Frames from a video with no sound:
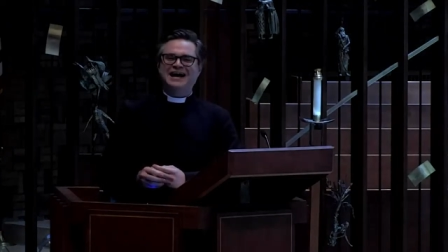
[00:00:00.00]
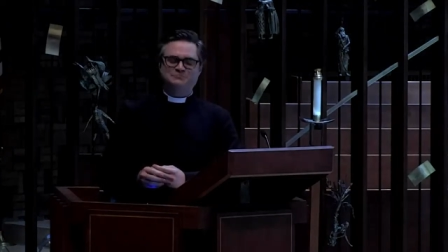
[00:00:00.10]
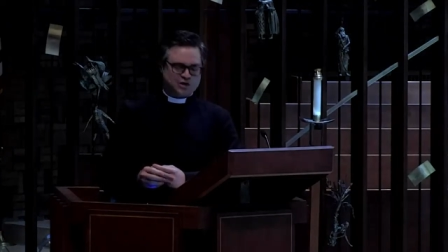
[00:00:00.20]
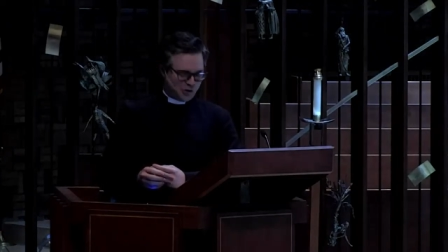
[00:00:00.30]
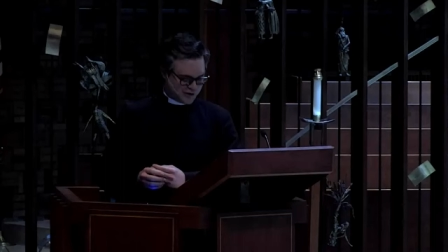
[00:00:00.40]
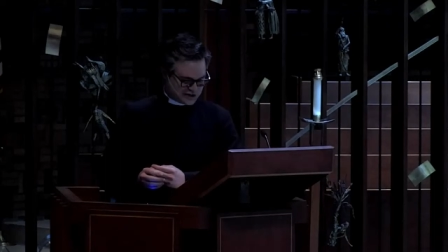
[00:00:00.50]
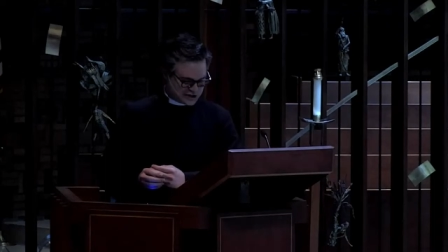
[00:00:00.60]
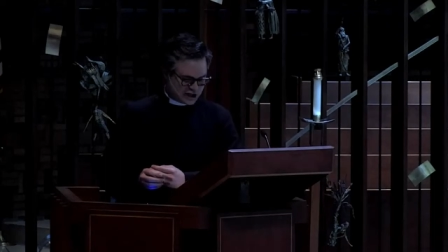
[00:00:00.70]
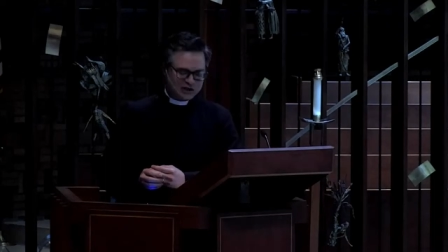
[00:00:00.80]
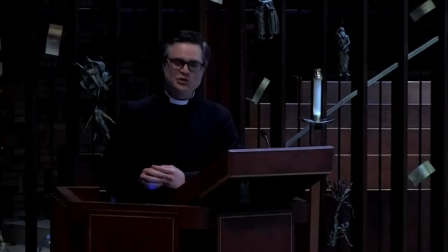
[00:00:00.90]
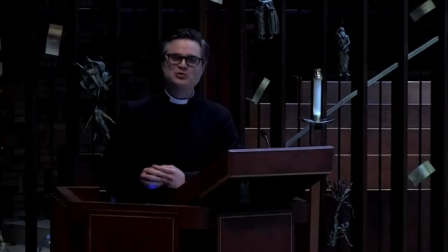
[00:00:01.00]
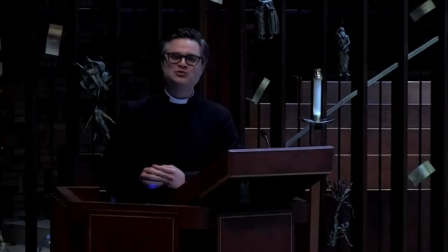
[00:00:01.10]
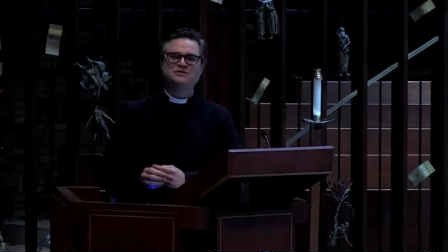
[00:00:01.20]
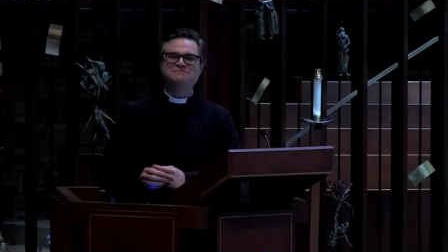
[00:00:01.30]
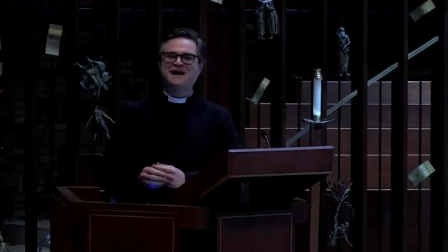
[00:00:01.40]
I'm going to
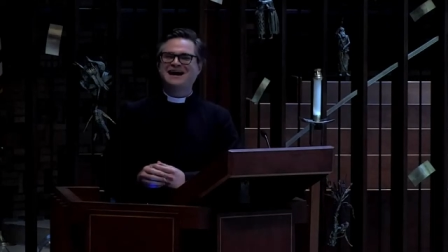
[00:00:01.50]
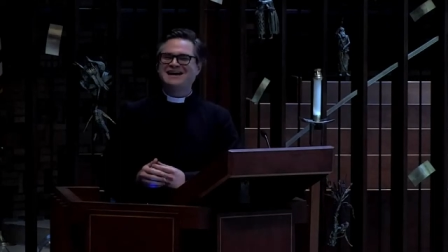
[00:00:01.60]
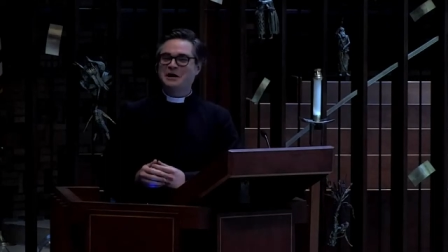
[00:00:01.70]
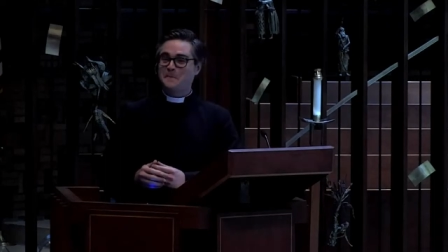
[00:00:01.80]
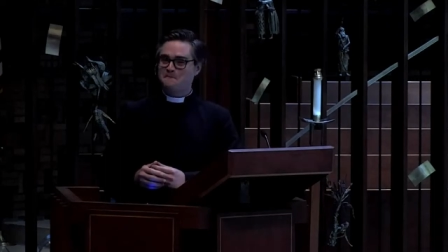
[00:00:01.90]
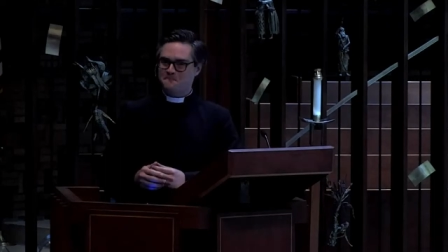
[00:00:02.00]
lose my